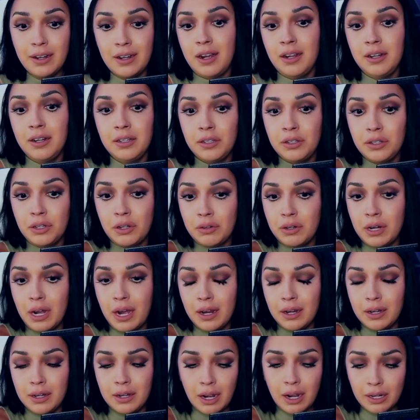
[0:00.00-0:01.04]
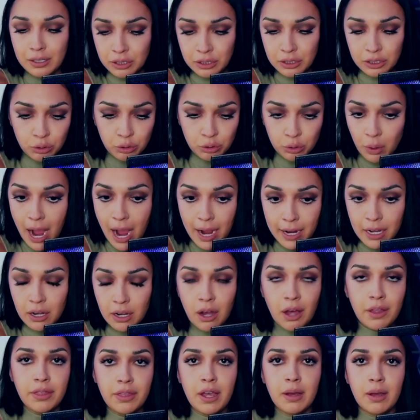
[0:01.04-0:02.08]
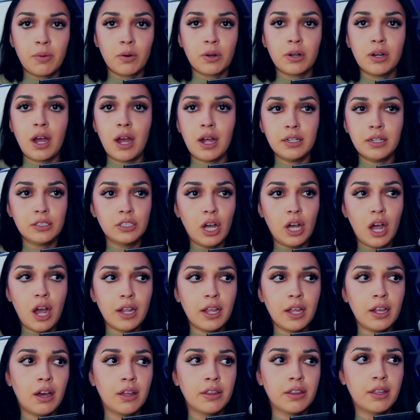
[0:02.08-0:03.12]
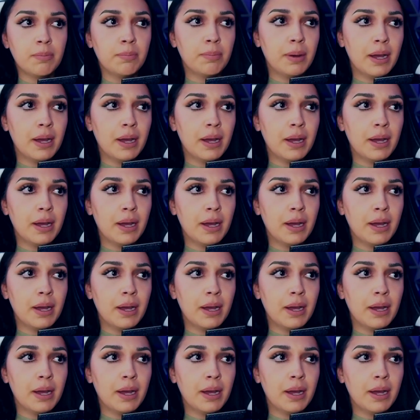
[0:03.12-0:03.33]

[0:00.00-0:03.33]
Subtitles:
Not, you know, not dragging on them or not dogging on them,